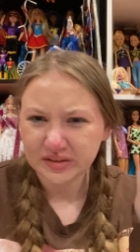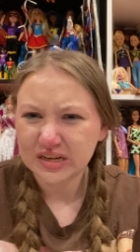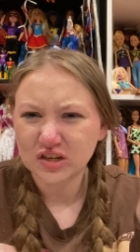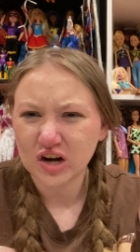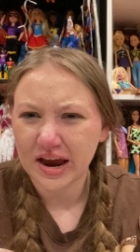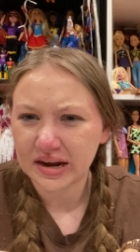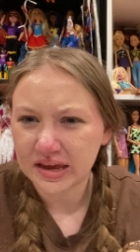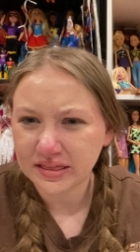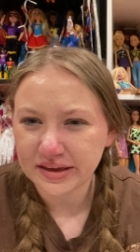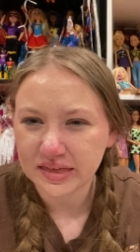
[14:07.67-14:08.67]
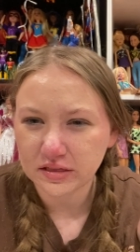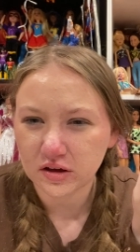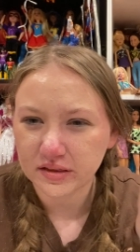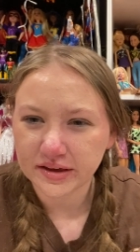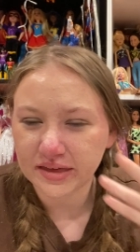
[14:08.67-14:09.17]
shiny like they
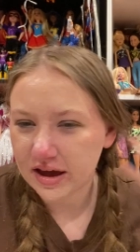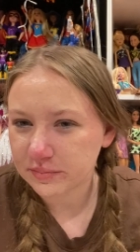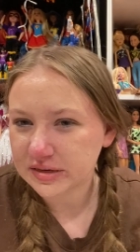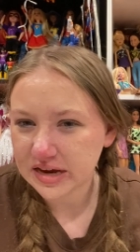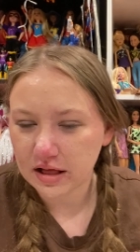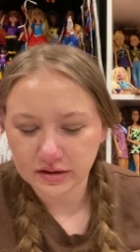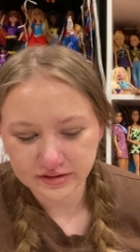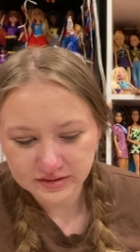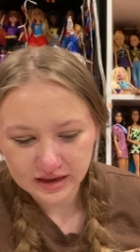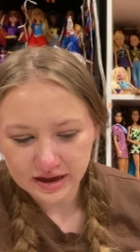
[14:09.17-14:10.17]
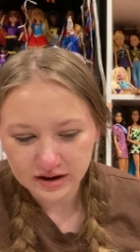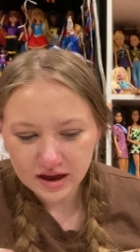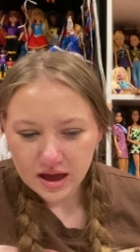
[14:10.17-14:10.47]
look like they have metallic skin